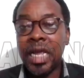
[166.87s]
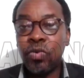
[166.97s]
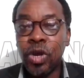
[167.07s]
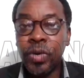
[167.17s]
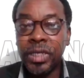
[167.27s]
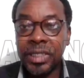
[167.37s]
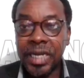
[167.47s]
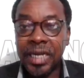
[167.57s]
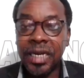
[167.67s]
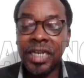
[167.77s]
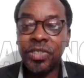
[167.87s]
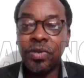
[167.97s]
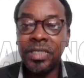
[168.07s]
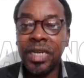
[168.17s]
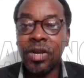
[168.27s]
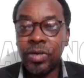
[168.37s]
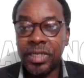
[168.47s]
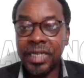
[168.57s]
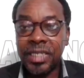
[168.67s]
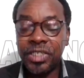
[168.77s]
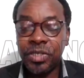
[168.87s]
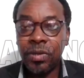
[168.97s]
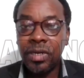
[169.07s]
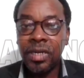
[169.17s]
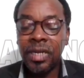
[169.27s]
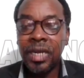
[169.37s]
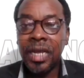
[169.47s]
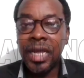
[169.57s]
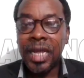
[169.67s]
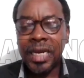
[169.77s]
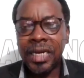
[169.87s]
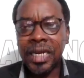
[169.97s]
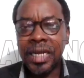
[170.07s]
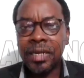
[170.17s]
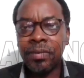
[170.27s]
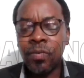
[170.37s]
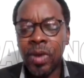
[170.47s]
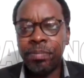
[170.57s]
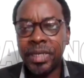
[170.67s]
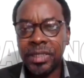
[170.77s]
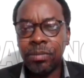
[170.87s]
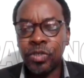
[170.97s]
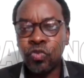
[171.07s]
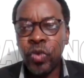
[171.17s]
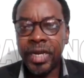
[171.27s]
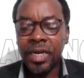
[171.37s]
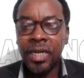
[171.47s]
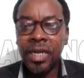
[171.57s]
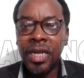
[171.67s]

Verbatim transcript: Like we always say, an election is a contestation, and uh, one person must win.